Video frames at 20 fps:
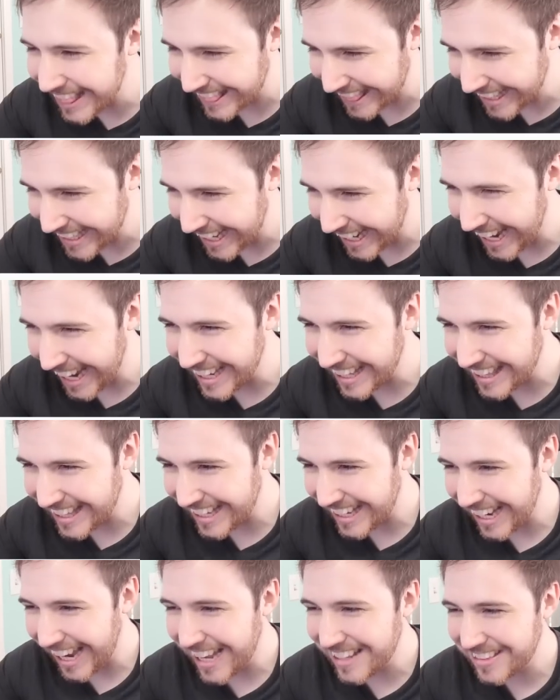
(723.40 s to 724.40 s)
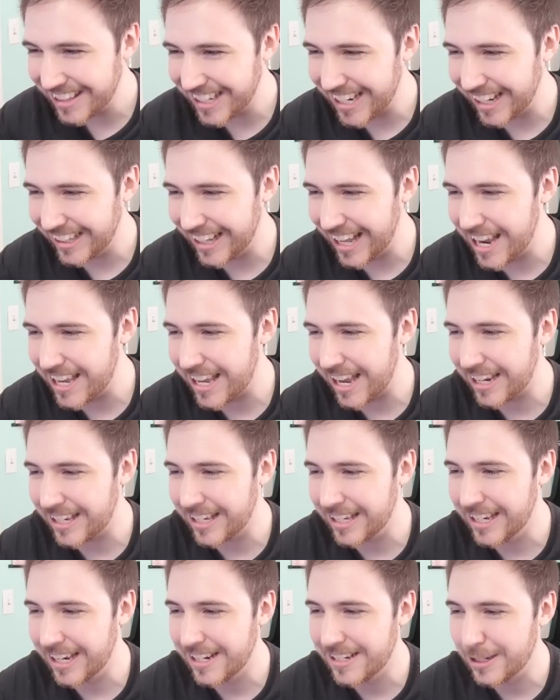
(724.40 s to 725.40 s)
I think I like
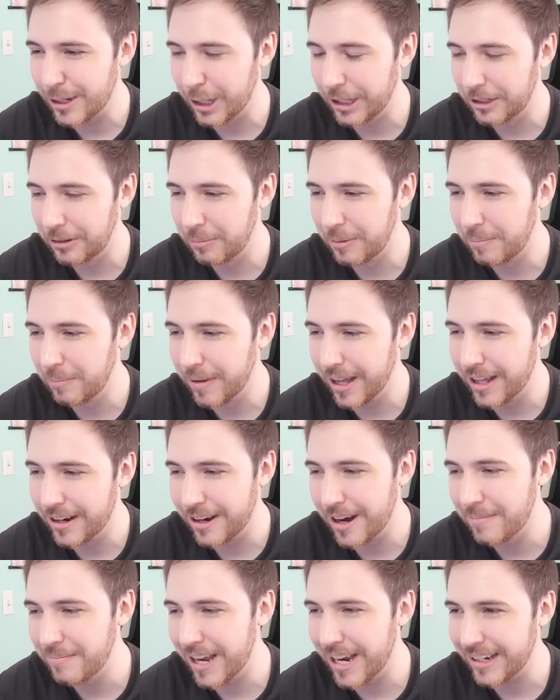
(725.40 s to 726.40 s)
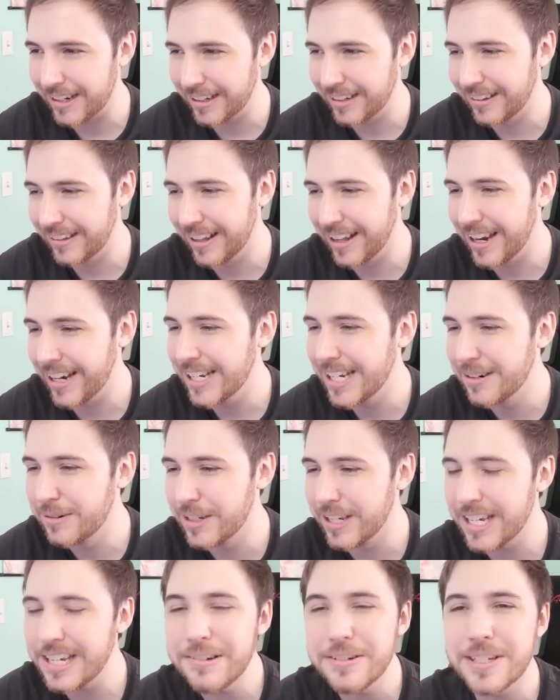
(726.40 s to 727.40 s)
Akihito a little bit better. I'm not gonna lie.
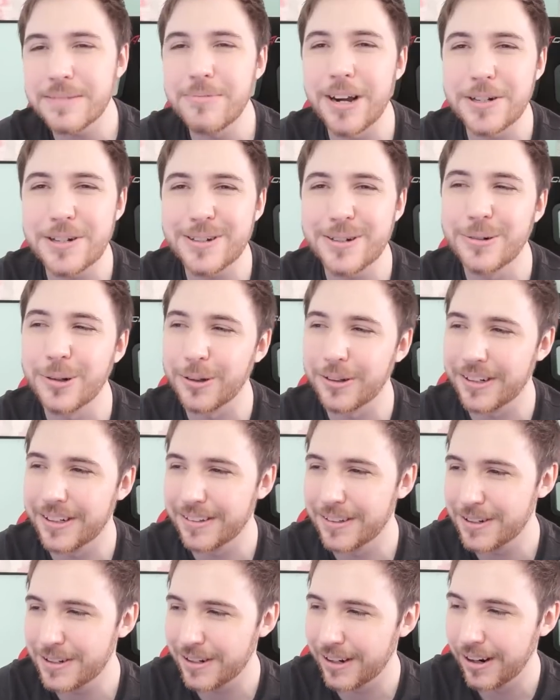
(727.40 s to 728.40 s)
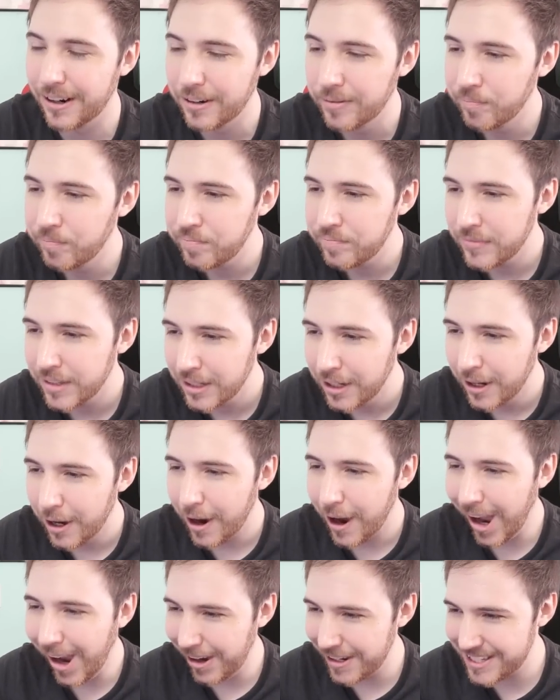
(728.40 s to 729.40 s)
He was much cooler in the show.
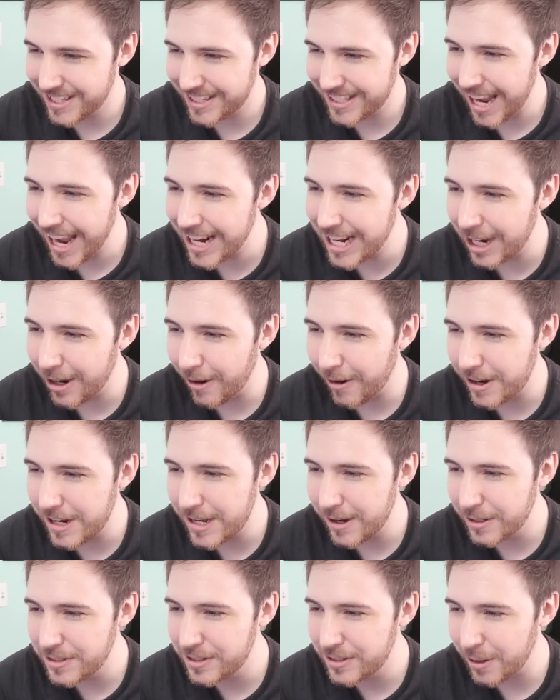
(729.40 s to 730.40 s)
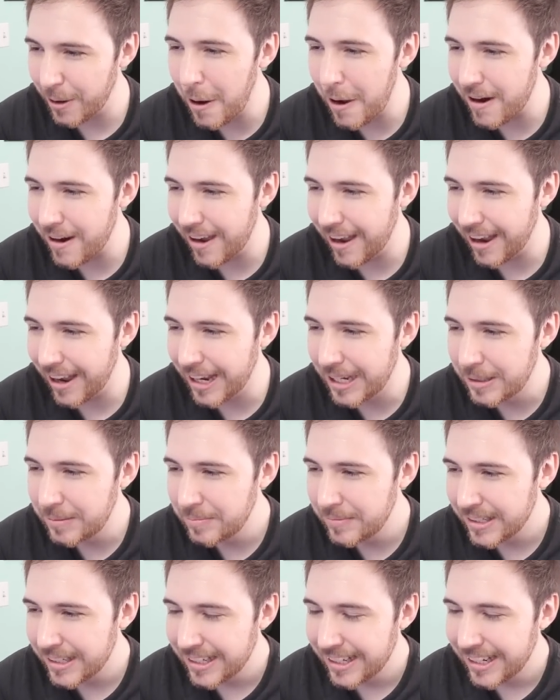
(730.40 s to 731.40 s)
Oh, Seta or Yozora.